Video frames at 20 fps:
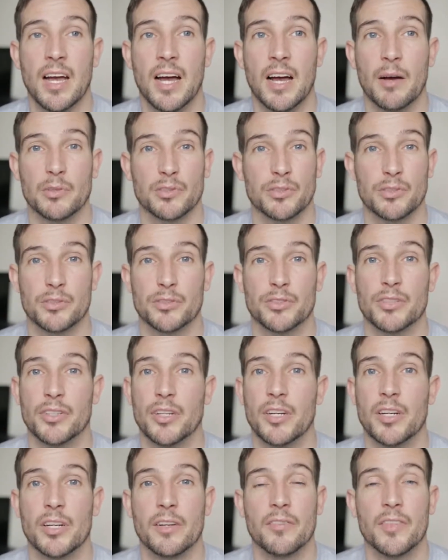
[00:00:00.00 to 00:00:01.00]
I wasn't
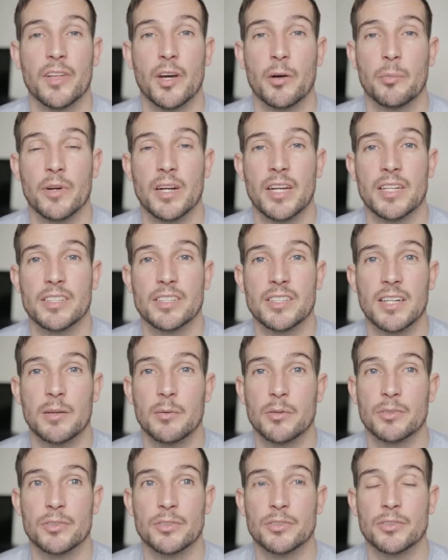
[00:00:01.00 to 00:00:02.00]
scared of the operation. I
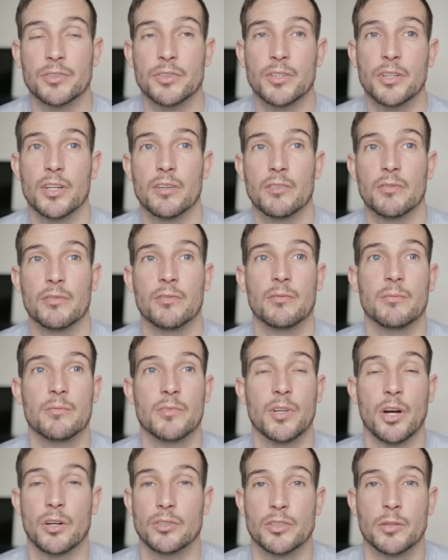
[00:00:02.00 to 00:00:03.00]
wasn't scared of
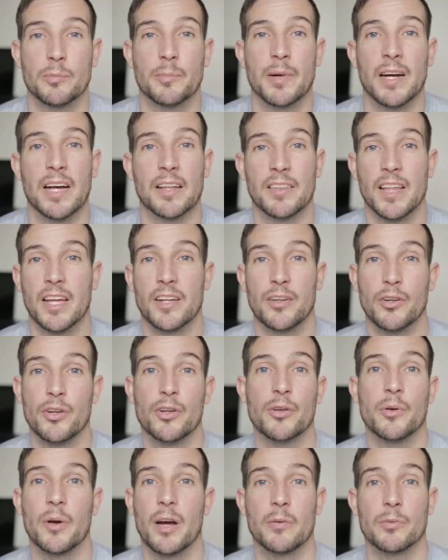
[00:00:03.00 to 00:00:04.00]
Dr. Path. I
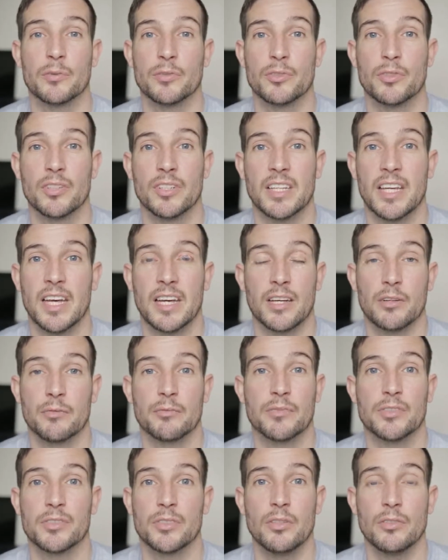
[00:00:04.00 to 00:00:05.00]
knew I was going to get
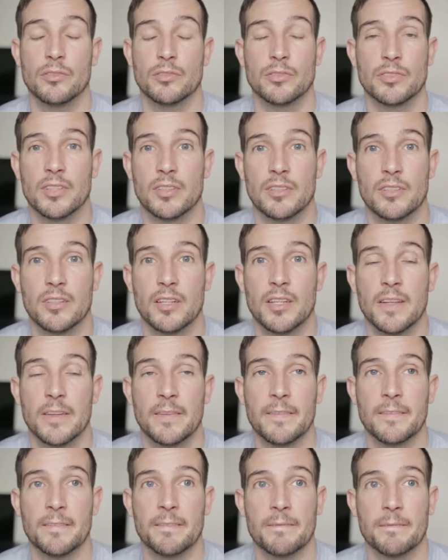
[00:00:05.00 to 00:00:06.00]
good results, and
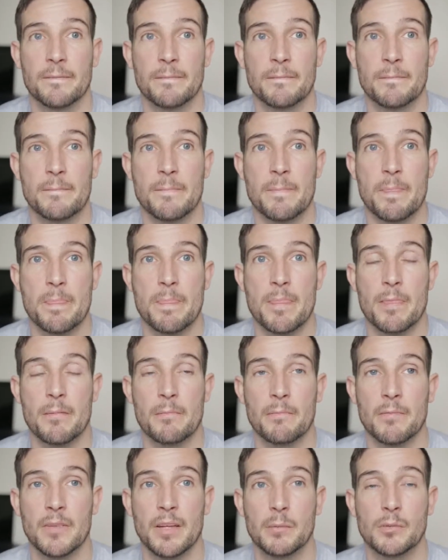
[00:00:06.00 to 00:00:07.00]

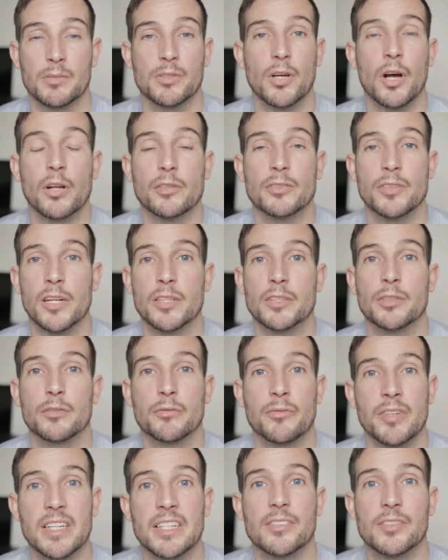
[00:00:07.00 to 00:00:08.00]
it was all down
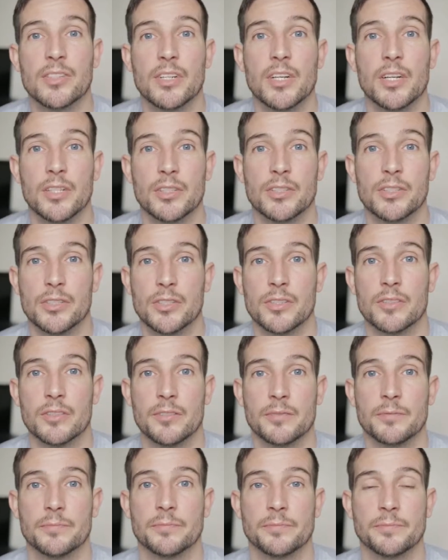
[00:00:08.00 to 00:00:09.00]
to research
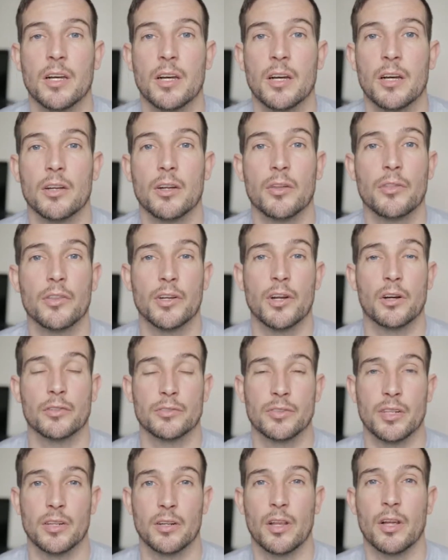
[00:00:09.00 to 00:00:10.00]
Another
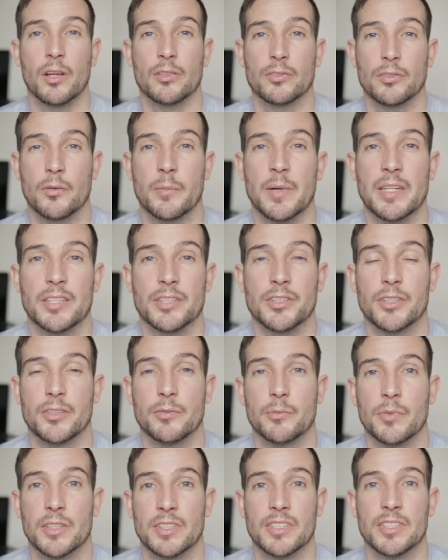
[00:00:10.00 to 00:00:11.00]
doctor I'll also
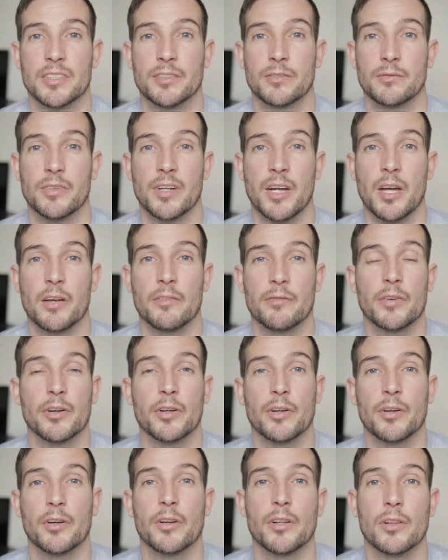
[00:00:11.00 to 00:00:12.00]
mention, which is renowned for
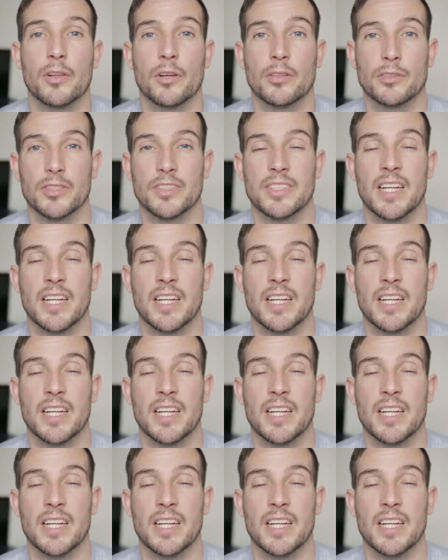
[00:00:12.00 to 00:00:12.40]
a good closure